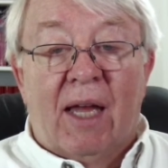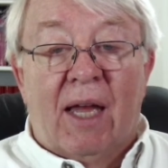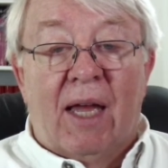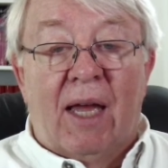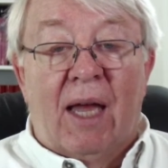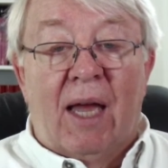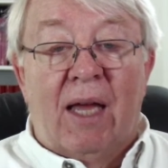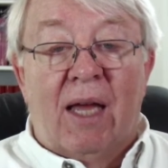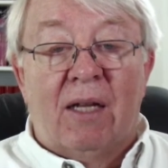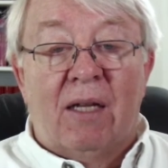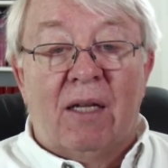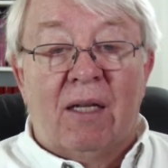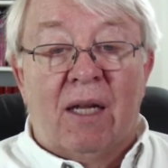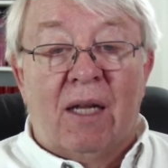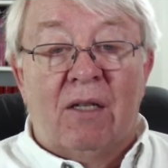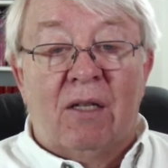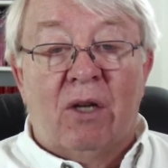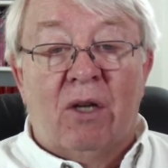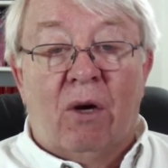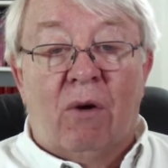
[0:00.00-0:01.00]
and, and,
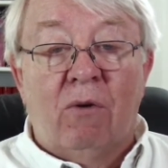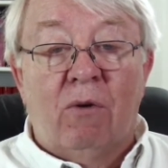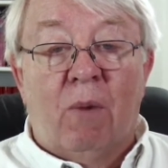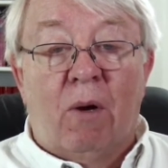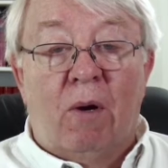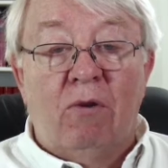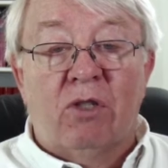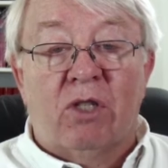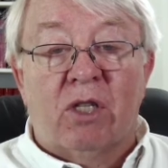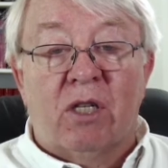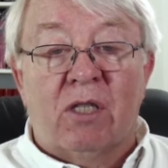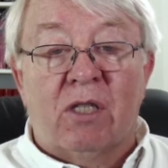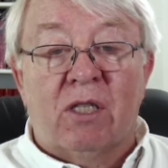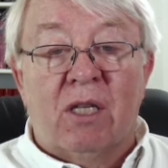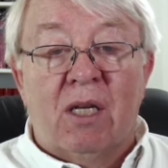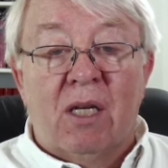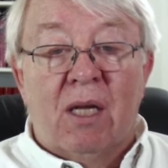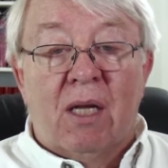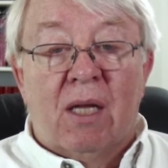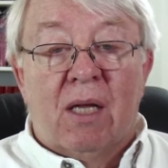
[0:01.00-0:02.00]
and told
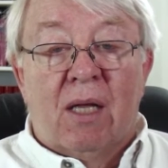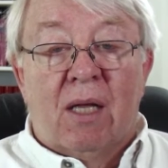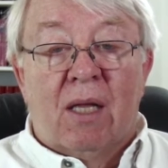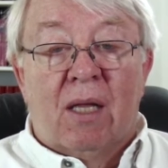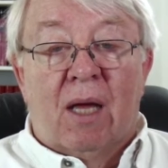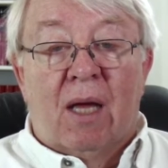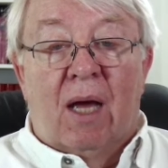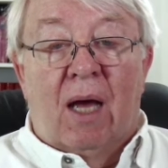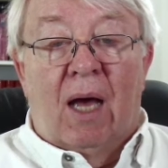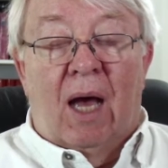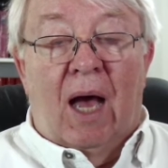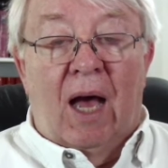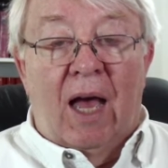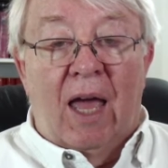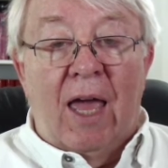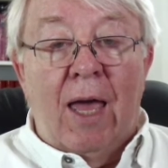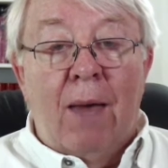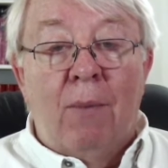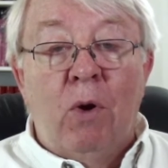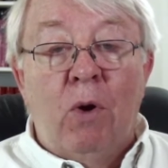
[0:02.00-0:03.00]
Moses, uh,
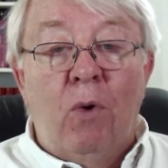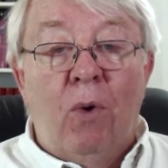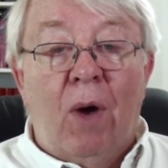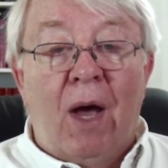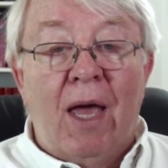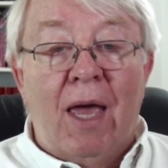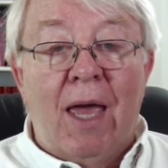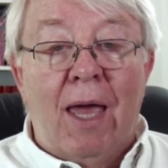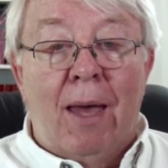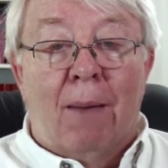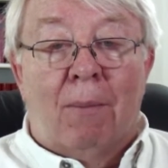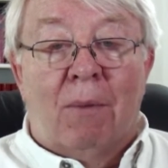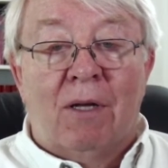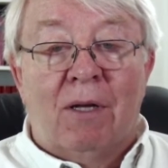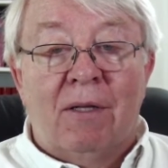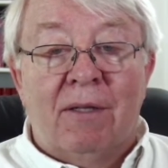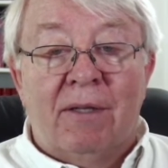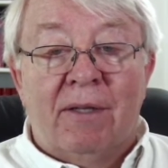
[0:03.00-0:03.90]
I am who I am.